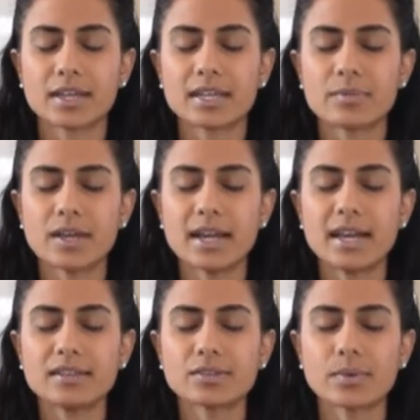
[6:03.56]
Keep the
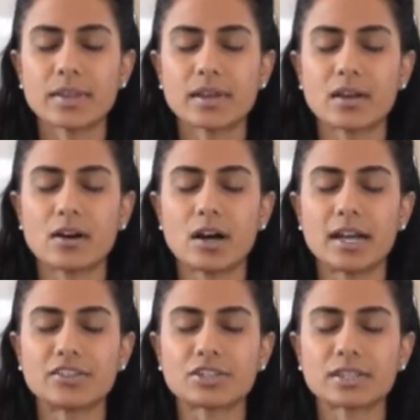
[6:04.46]
hands where they are
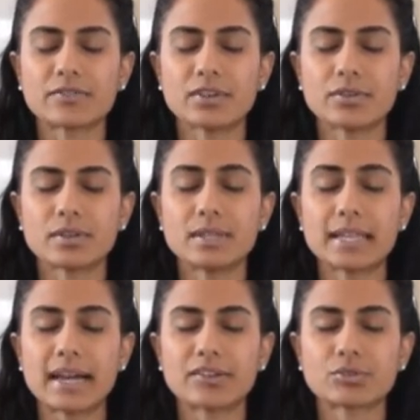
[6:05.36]
and just feel the
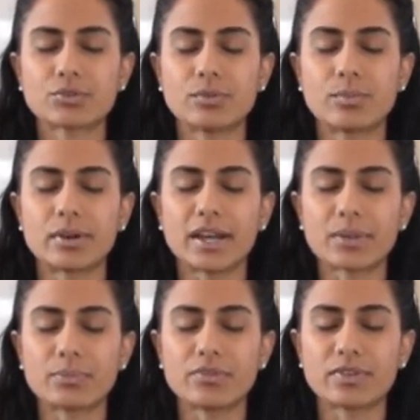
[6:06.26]
natural breath
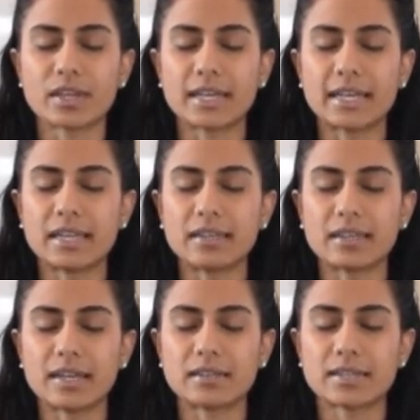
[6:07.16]
moving in
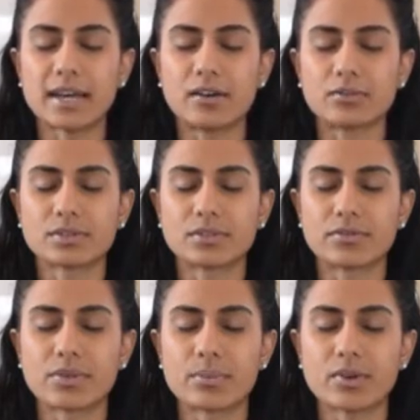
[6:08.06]
and out of
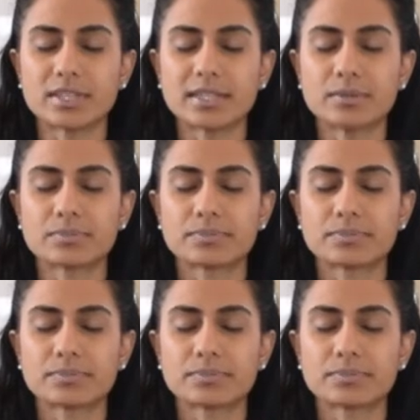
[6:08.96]
the body.